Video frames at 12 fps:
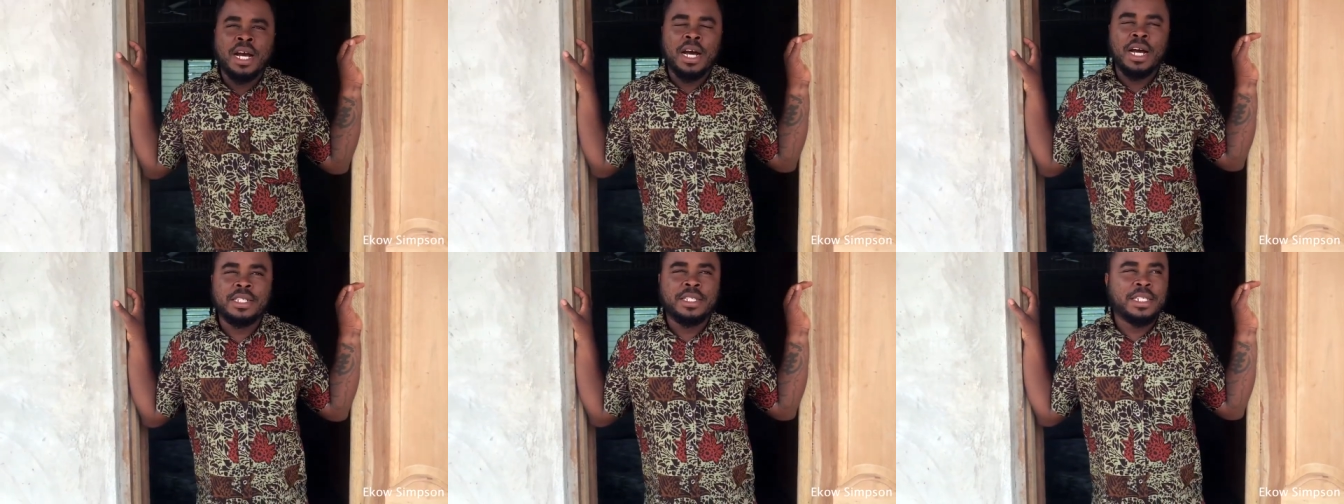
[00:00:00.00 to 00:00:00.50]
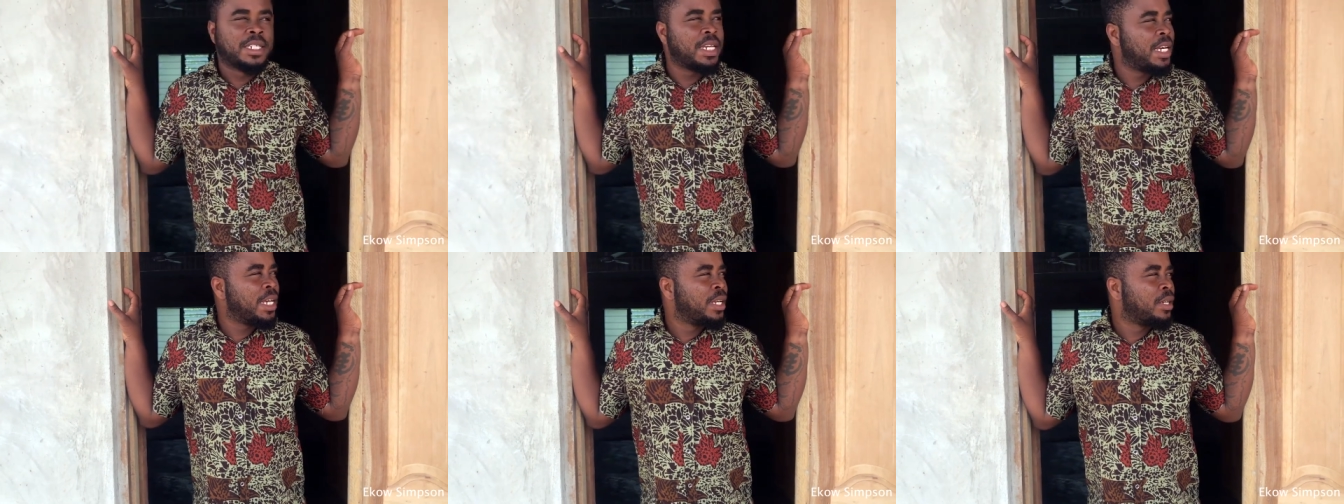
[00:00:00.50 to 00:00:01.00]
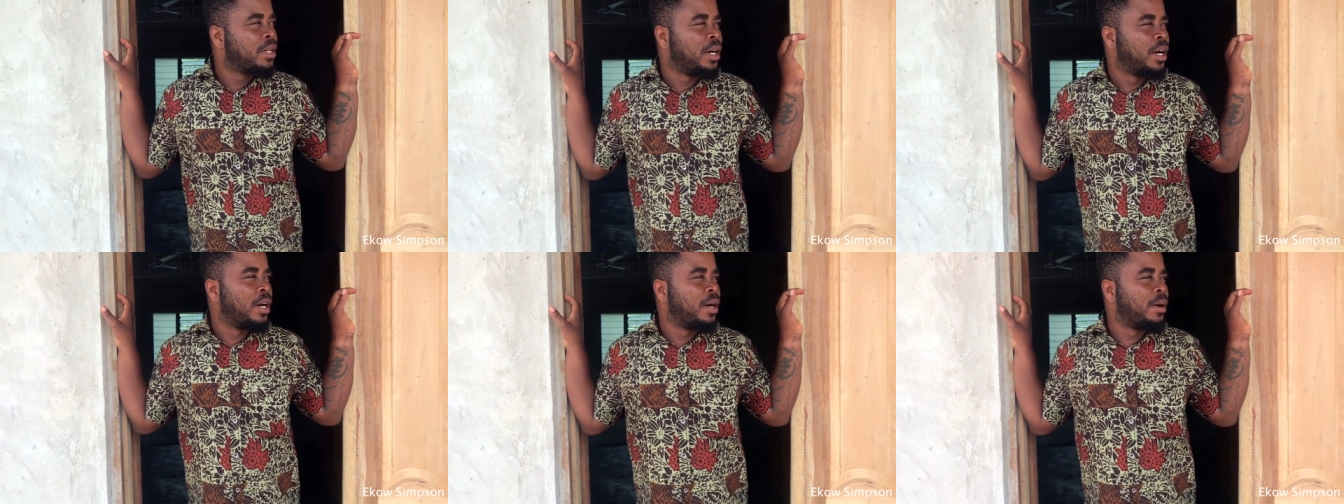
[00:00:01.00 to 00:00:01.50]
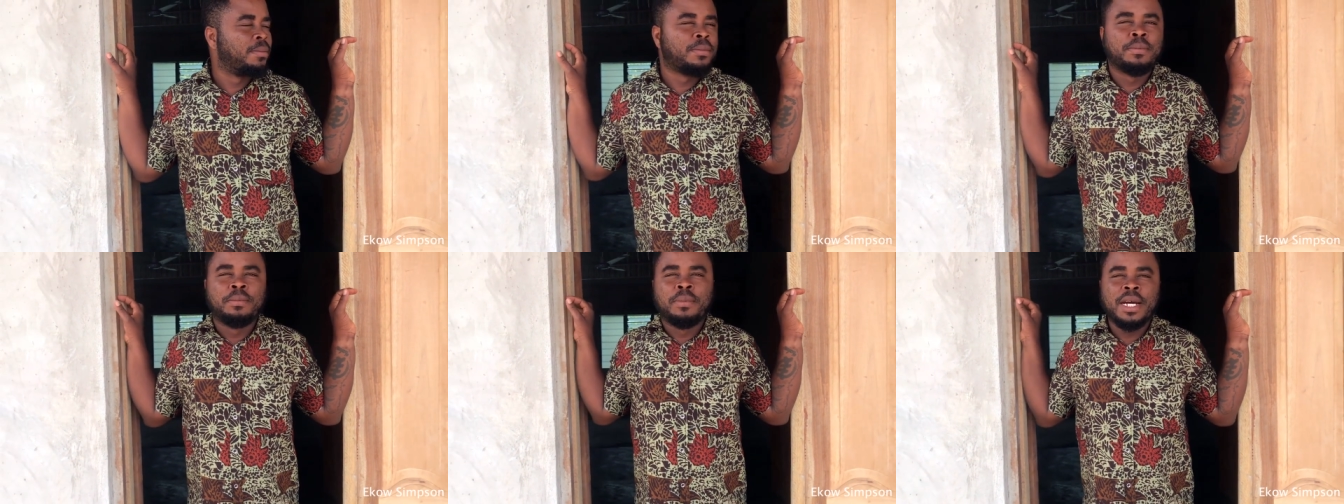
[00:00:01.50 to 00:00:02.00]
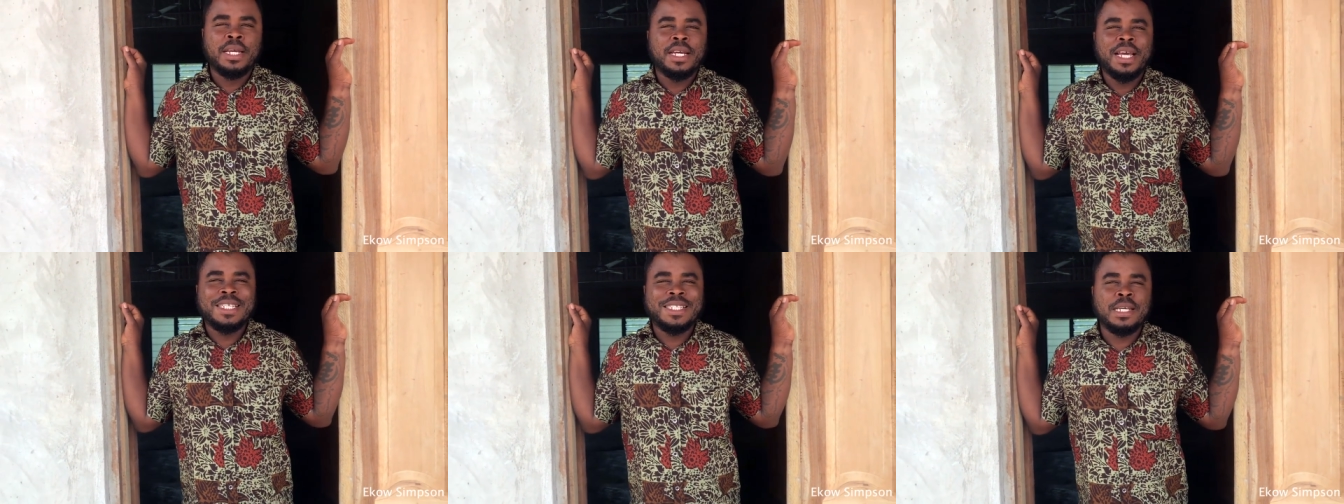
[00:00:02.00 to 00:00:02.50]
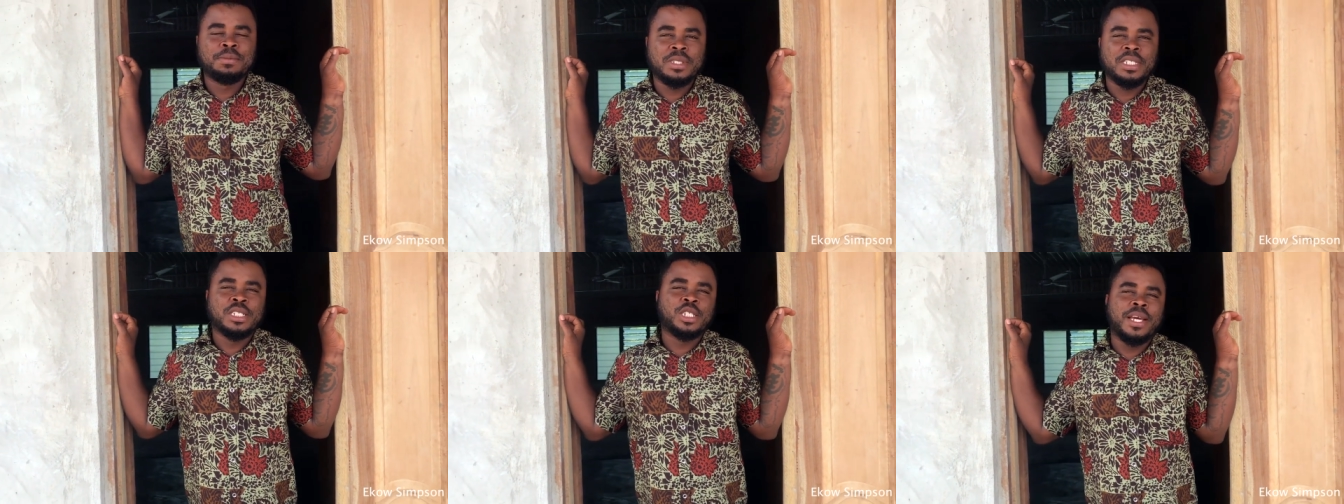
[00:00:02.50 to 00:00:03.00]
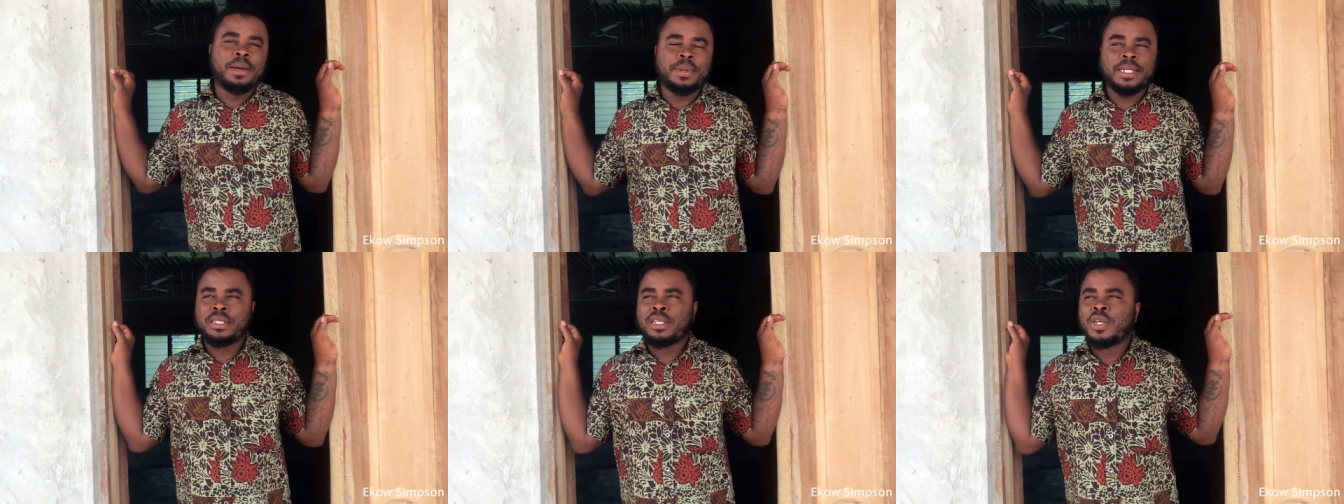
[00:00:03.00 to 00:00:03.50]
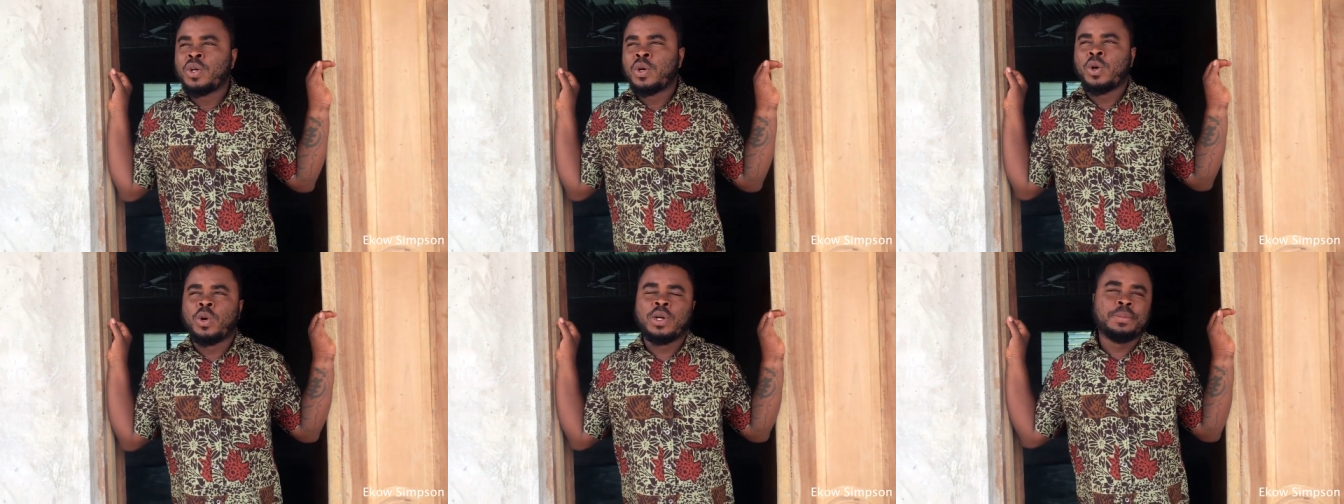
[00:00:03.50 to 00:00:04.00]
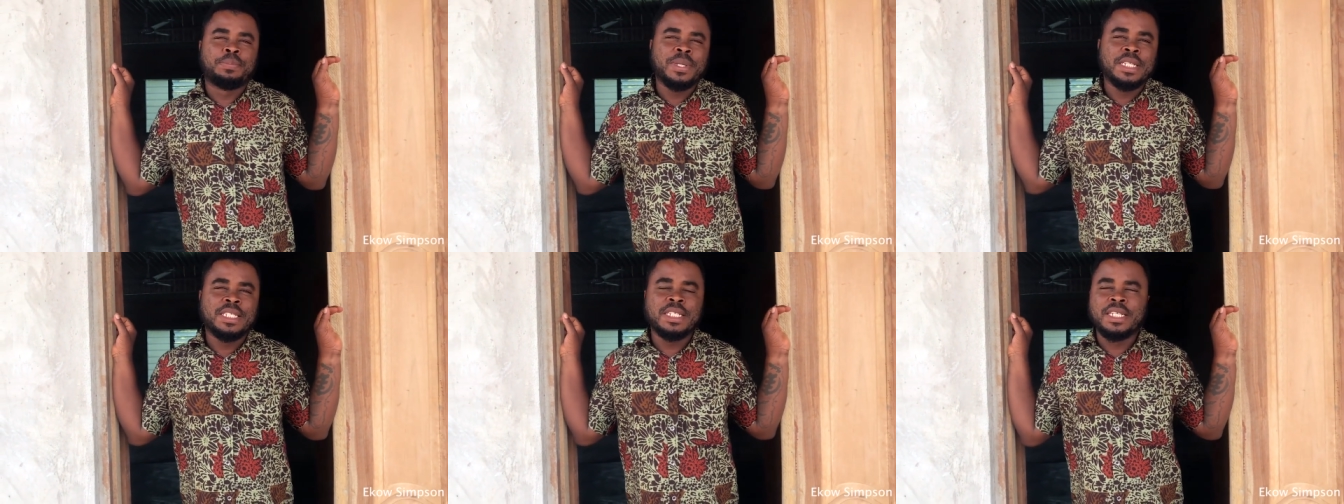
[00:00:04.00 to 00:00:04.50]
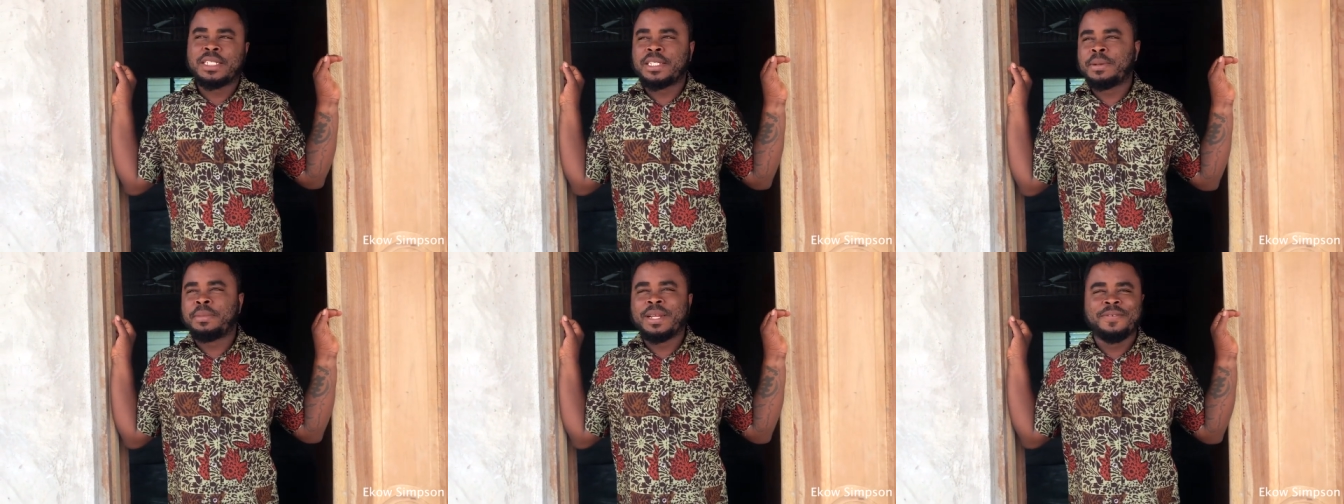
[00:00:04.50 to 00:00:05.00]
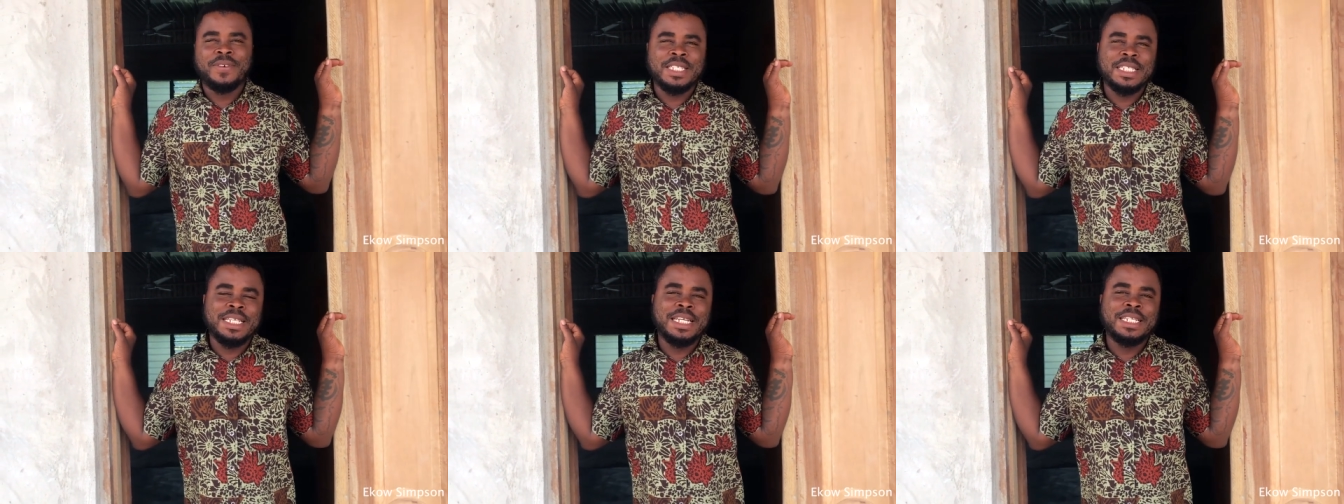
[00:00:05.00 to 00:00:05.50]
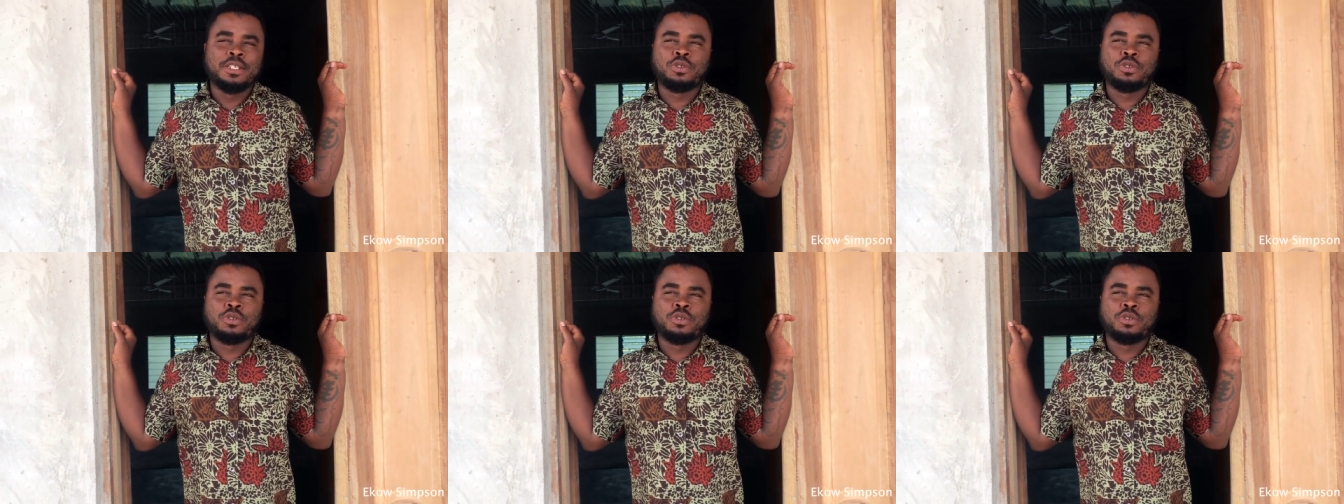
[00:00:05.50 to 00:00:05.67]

Uh, today, um, my S M C chairman or the P T A chairman visited the